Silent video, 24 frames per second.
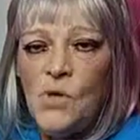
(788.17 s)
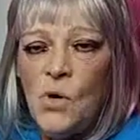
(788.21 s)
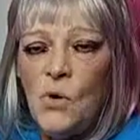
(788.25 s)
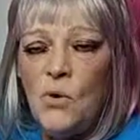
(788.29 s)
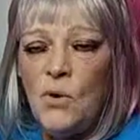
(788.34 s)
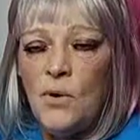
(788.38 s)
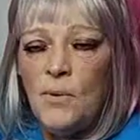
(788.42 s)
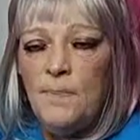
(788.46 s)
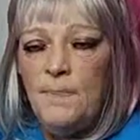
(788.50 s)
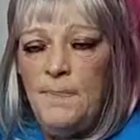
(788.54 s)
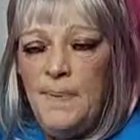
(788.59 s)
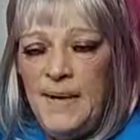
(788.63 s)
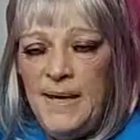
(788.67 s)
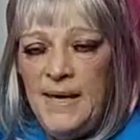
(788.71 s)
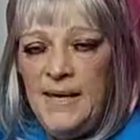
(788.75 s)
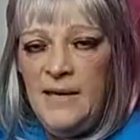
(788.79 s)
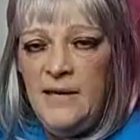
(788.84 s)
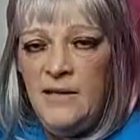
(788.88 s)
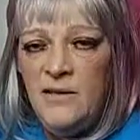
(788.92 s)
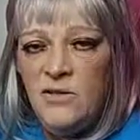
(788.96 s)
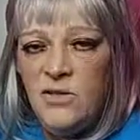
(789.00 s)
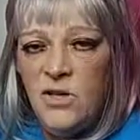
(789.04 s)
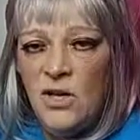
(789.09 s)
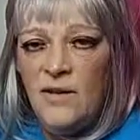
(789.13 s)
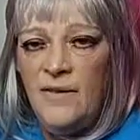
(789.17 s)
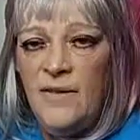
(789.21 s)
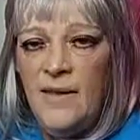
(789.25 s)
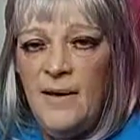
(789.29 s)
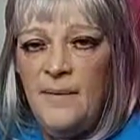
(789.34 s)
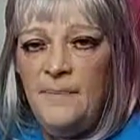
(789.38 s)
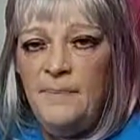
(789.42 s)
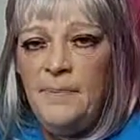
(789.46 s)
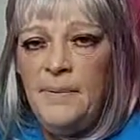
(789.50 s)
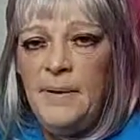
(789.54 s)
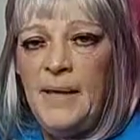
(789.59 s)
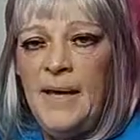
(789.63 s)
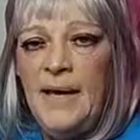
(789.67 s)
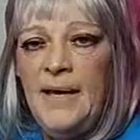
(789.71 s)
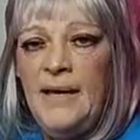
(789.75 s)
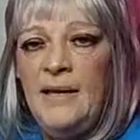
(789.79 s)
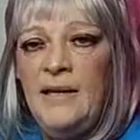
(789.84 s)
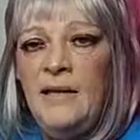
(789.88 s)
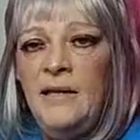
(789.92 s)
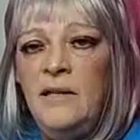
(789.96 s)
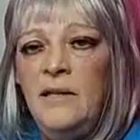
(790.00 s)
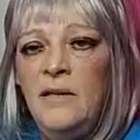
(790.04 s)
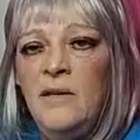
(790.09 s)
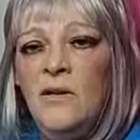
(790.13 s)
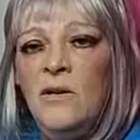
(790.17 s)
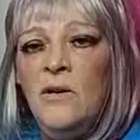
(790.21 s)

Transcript: or beings on that planet